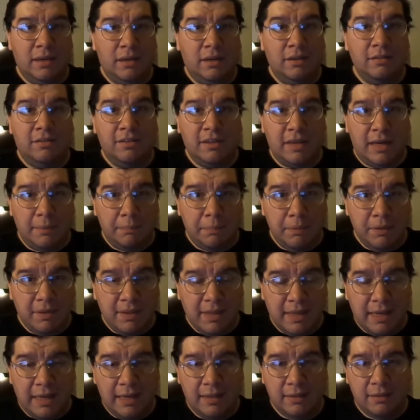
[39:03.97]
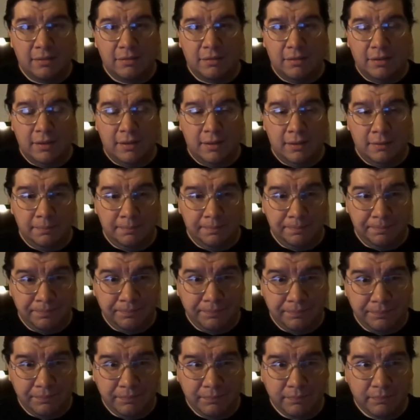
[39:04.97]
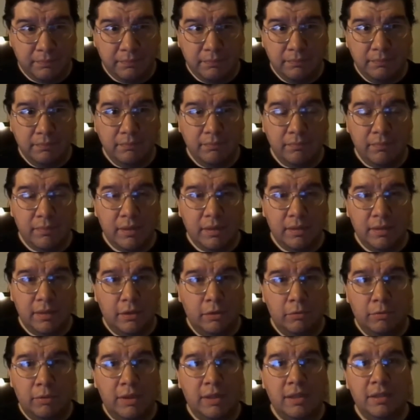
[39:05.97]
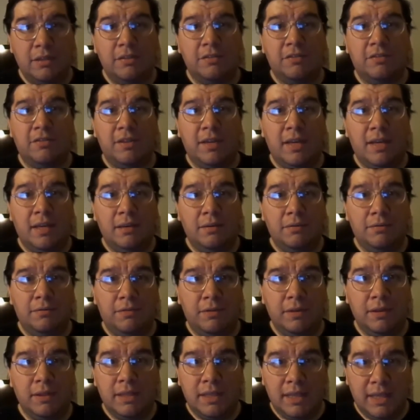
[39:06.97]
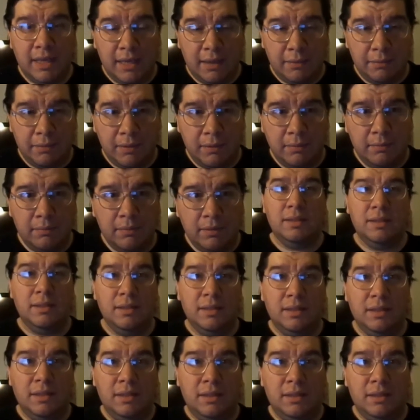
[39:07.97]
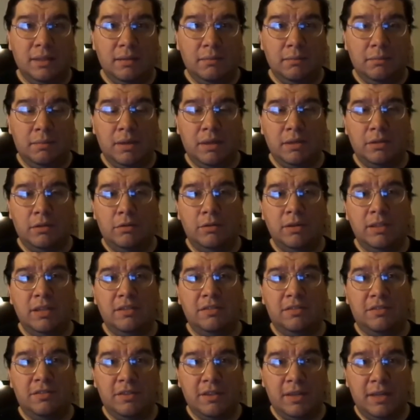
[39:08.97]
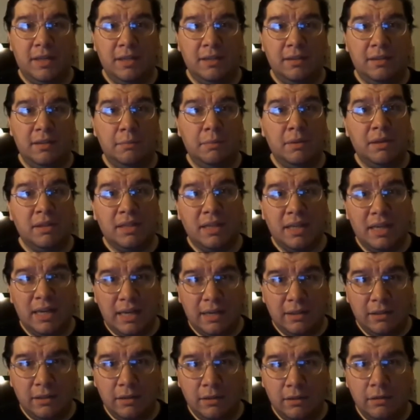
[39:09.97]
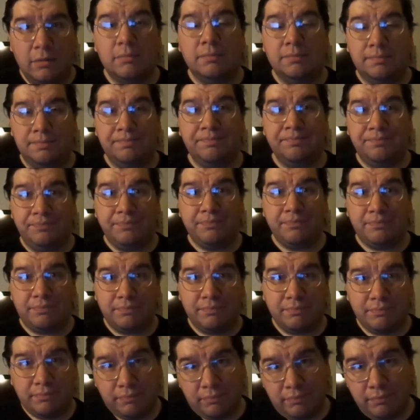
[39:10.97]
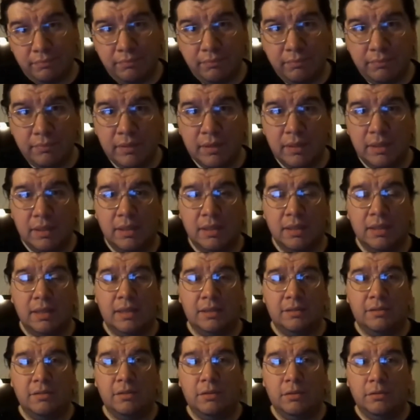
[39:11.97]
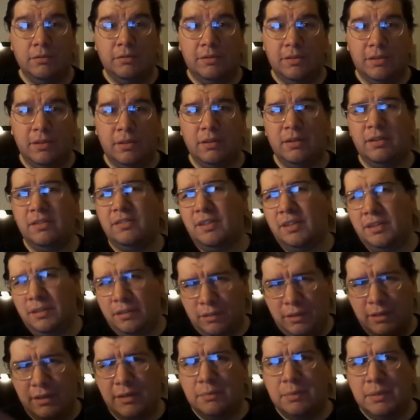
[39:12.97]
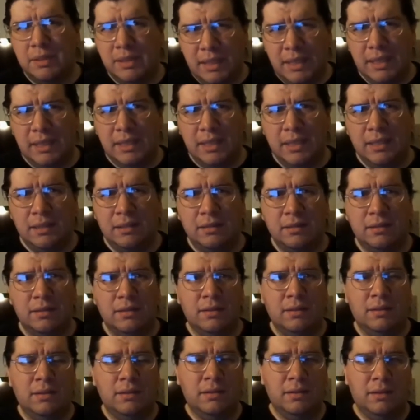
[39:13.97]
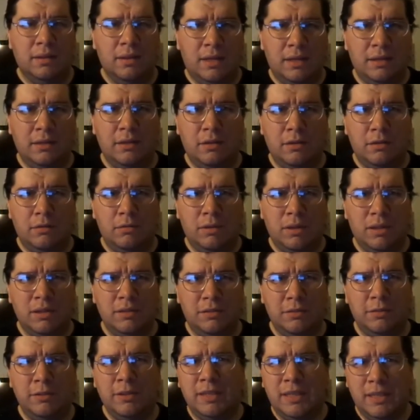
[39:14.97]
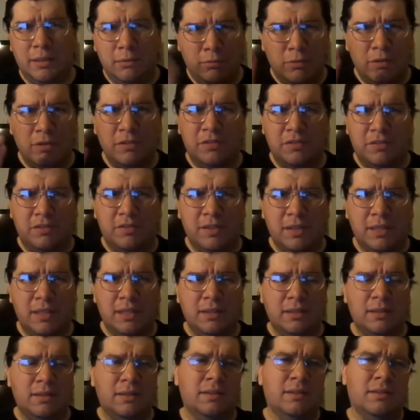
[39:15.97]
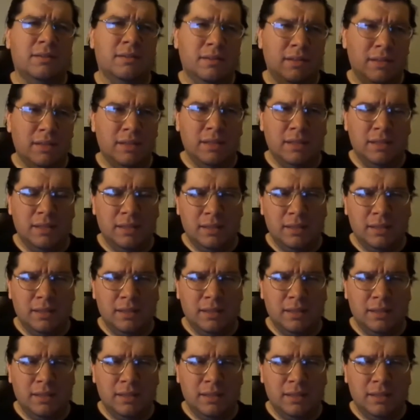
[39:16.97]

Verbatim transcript: And on top of that, um, they're ready to save uh, Kevin by going inside the Mercado at the hotel. Because I know at the beginning I know uh, during that one scene, the, uh,